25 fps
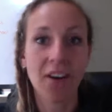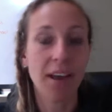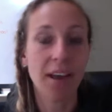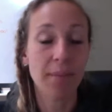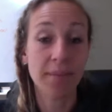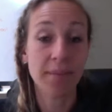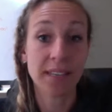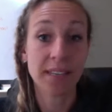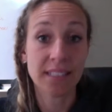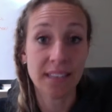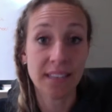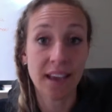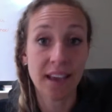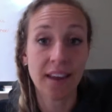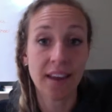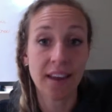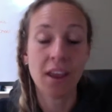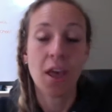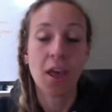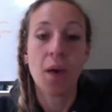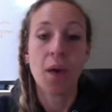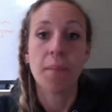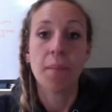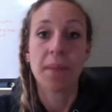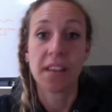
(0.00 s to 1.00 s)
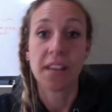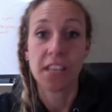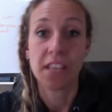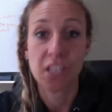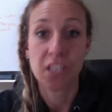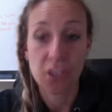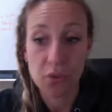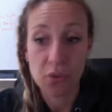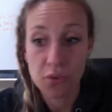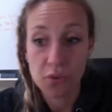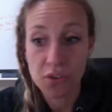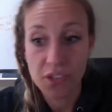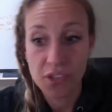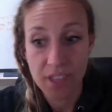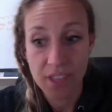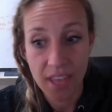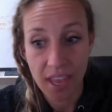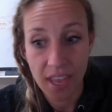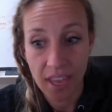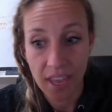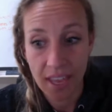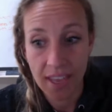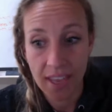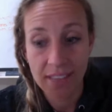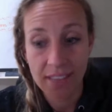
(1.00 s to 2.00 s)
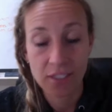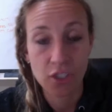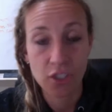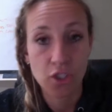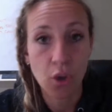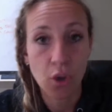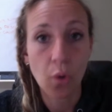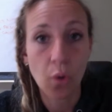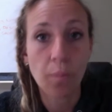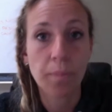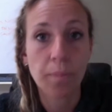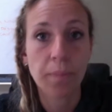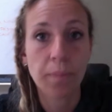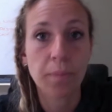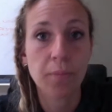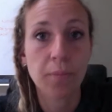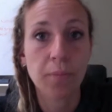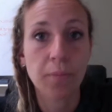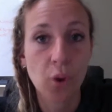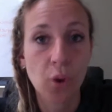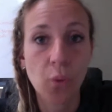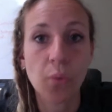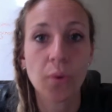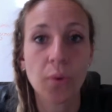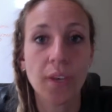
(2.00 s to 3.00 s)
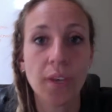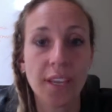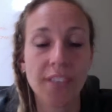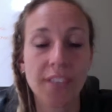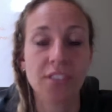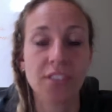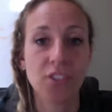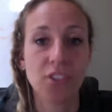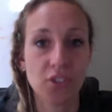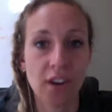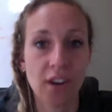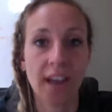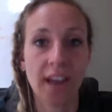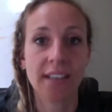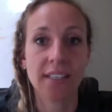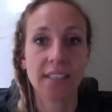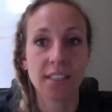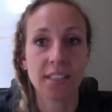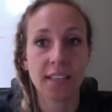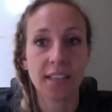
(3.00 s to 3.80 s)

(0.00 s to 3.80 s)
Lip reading: and be done. But a huge thing is don't get distracted.